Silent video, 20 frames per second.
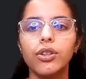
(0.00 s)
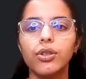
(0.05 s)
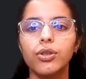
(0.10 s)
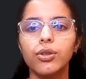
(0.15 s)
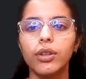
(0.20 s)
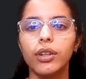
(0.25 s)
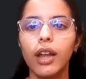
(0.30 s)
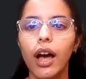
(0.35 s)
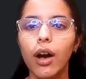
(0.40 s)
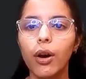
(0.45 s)

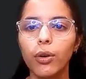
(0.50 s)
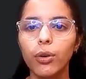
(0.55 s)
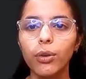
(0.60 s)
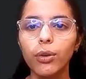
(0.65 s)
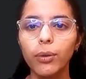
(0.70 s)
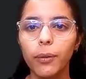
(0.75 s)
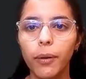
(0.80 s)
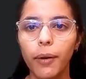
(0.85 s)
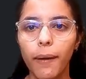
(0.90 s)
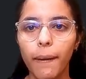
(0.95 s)
So
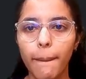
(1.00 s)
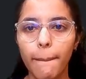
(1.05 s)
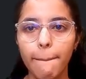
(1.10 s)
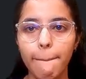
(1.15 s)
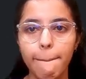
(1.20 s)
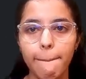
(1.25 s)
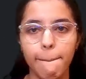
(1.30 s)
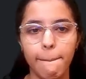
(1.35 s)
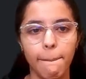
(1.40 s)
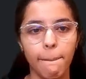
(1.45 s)
now
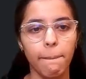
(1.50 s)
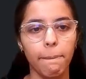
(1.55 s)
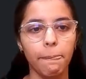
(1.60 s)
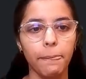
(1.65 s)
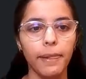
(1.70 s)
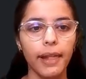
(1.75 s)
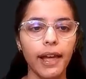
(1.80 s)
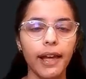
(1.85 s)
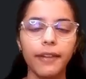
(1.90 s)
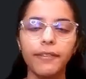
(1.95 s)

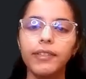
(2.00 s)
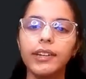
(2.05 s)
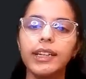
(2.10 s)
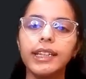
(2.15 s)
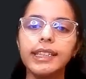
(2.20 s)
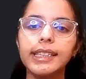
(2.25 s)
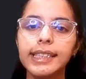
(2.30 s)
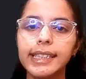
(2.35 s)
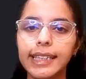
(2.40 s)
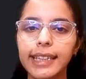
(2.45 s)
we
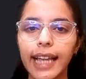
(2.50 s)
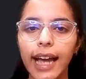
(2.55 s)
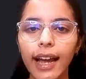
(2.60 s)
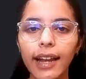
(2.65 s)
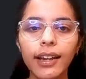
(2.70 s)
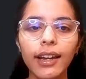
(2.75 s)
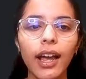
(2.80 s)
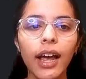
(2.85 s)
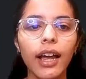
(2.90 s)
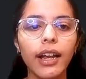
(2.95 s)
can see
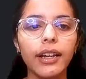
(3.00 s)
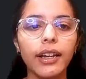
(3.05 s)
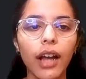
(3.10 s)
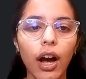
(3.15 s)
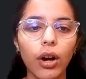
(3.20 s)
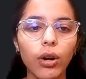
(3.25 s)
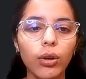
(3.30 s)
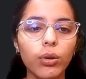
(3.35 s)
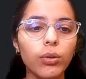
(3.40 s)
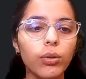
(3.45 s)
that
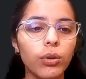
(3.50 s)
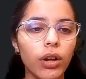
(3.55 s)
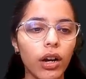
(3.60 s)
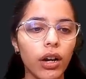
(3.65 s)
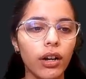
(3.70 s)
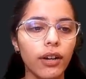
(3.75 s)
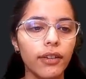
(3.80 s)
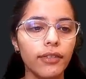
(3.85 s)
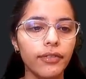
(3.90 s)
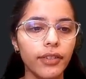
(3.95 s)
now
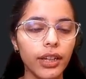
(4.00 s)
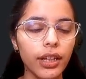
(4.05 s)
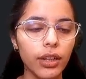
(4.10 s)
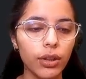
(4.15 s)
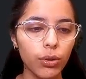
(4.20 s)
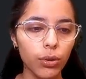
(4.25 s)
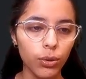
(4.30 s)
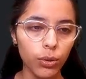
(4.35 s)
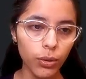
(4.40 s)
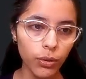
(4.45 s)
we
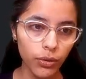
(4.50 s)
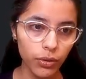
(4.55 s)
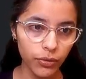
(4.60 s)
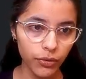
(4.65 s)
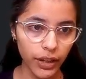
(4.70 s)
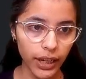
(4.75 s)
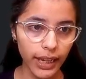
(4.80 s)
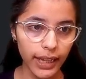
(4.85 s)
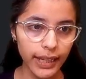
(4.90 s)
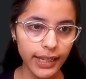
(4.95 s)
know
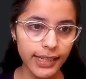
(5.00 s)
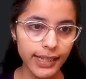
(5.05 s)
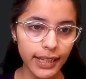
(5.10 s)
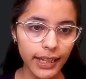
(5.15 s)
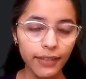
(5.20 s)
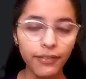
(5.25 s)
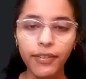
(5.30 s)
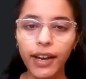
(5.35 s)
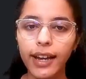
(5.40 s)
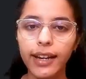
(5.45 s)
we can
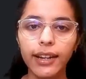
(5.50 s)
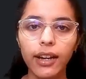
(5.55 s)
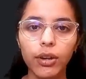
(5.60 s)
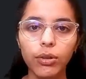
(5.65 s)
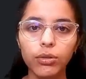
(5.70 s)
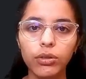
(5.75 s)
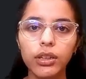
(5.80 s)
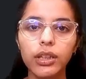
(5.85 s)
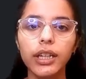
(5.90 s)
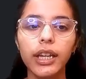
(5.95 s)
easily find
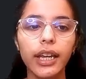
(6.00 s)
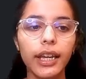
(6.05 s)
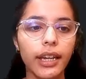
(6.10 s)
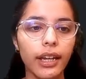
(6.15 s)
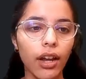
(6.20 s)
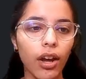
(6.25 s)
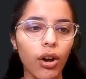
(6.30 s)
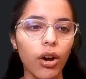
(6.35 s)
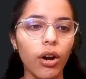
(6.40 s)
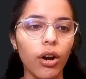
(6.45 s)
out the
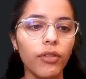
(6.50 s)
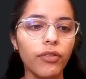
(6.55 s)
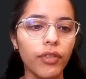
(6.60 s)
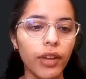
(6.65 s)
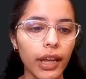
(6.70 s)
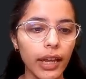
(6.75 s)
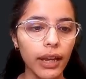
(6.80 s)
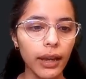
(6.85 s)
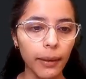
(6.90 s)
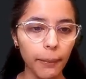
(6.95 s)
area of
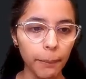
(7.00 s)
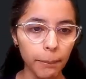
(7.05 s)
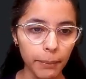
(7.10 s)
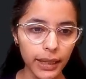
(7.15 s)
A,